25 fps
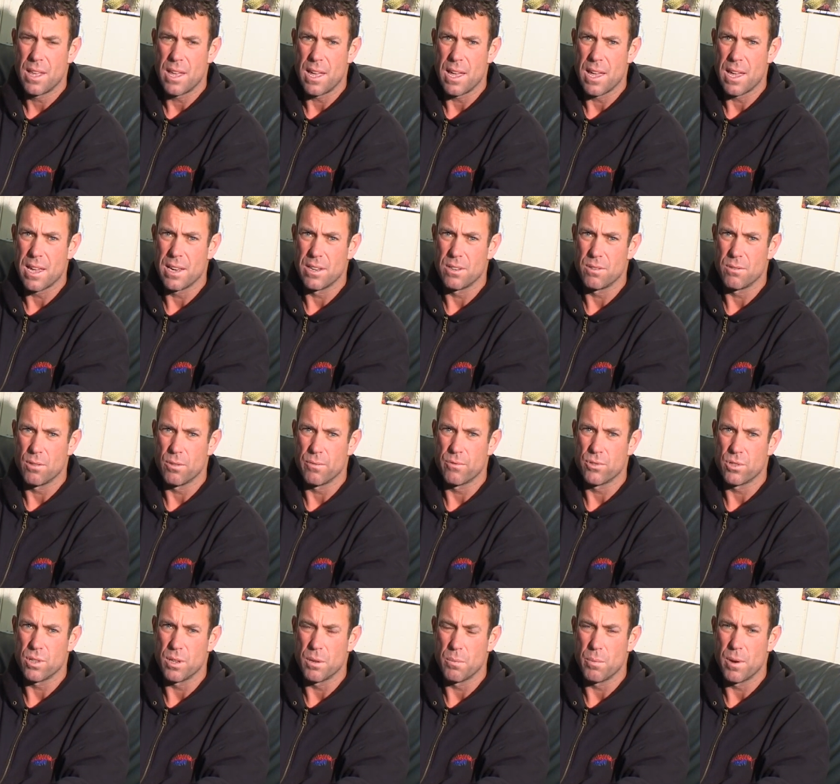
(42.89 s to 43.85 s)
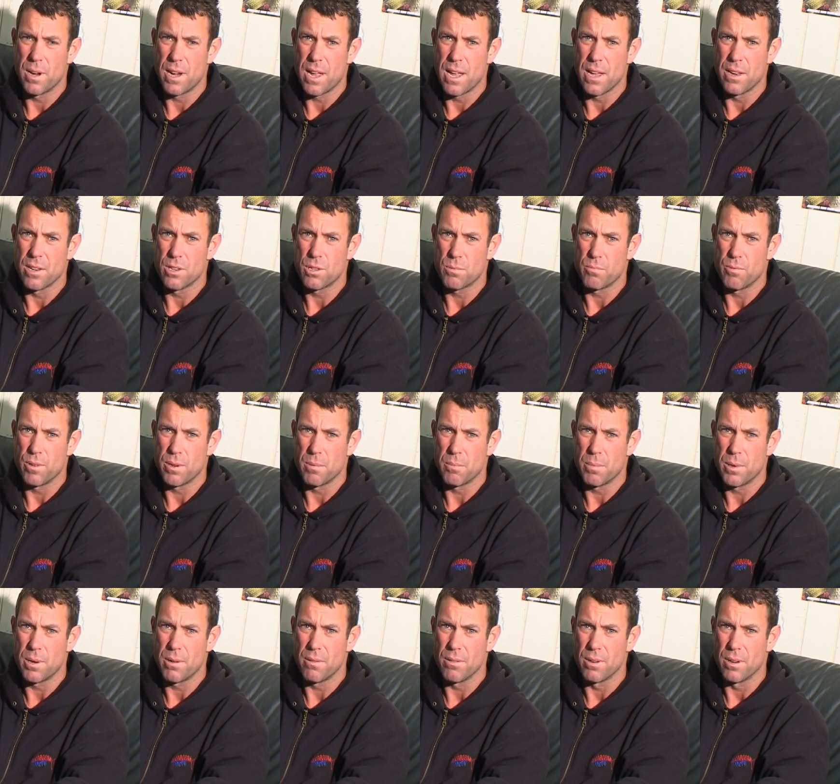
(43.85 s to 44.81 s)
and obviously well out of the
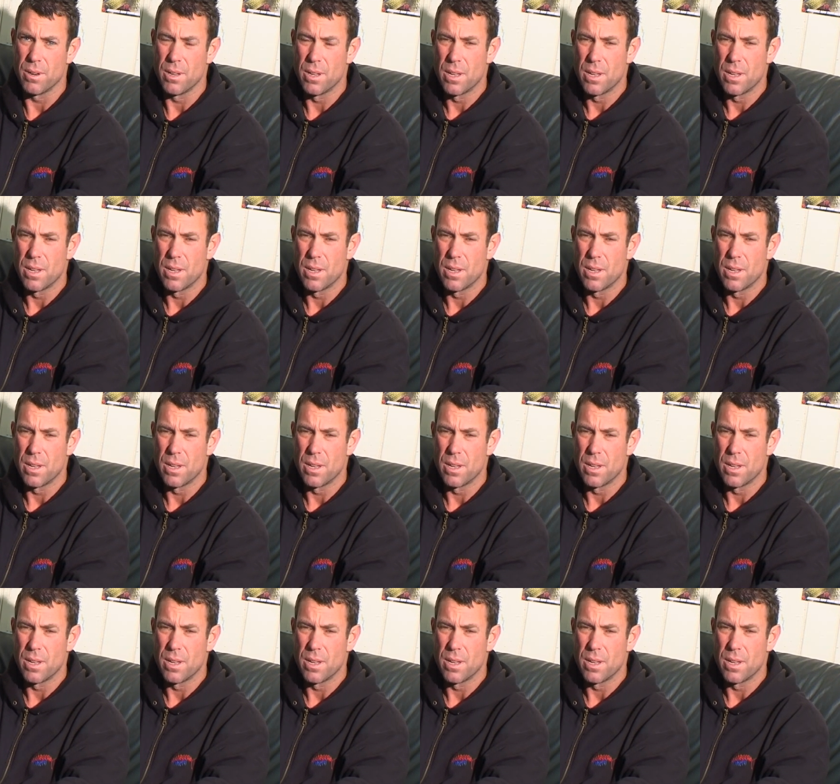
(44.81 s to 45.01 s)
spring period.